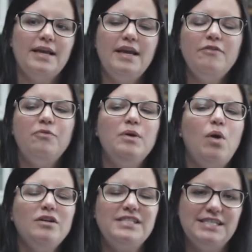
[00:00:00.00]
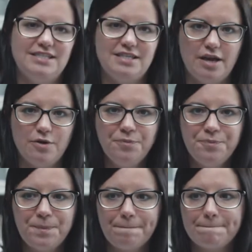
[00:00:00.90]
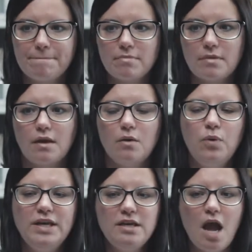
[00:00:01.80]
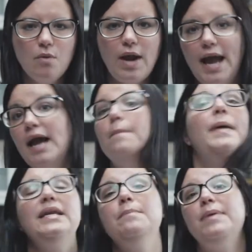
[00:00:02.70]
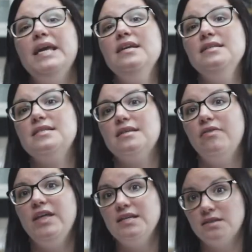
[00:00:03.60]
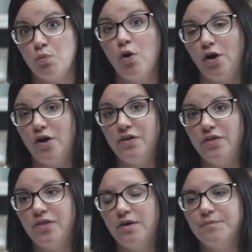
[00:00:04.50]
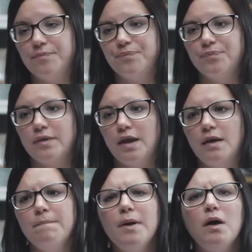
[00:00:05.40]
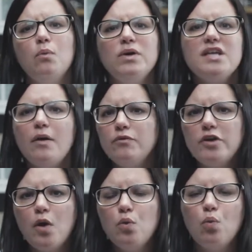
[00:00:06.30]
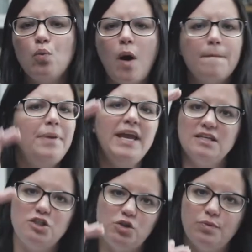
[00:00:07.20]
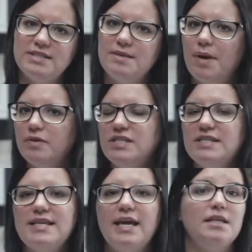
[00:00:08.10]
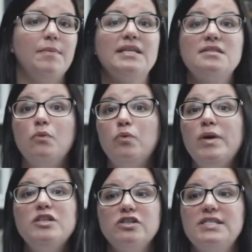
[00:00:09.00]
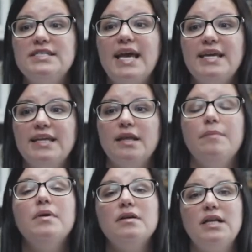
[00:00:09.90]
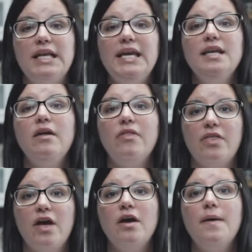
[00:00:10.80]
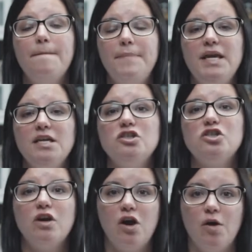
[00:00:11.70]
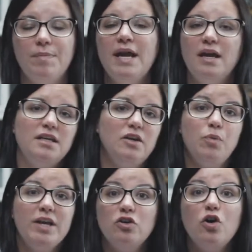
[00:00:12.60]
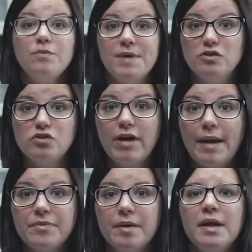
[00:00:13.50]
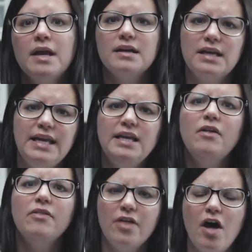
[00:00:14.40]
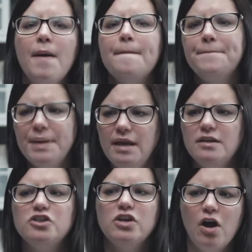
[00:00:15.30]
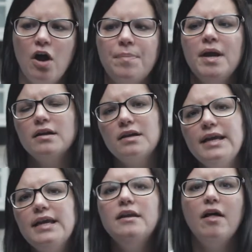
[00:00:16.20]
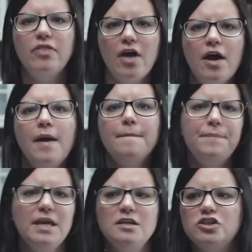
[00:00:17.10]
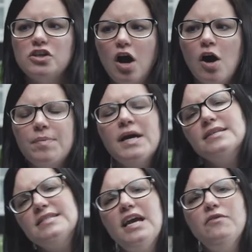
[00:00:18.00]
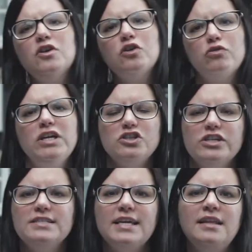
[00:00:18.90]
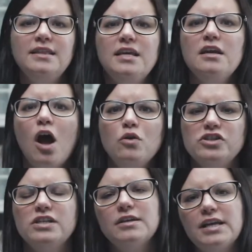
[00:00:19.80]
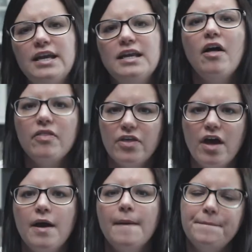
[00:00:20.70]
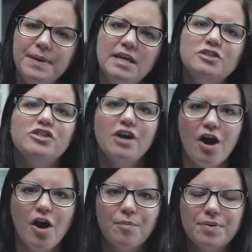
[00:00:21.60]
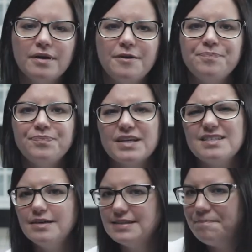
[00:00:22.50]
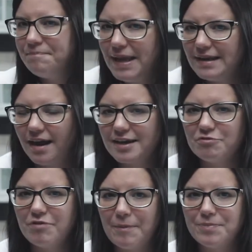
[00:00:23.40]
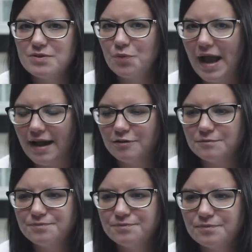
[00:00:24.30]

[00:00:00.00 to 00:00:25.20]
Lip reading: if we wanted to, we know how many beats these are worth, but we don't know what pitch we're supposed to say them at, so we're just saying them. Clean the beach up. We could almost rap them. Clean the beach up, clean the beach up. Save the creatures in the ocean, clean the beach up. So it's a bit like a rap as well,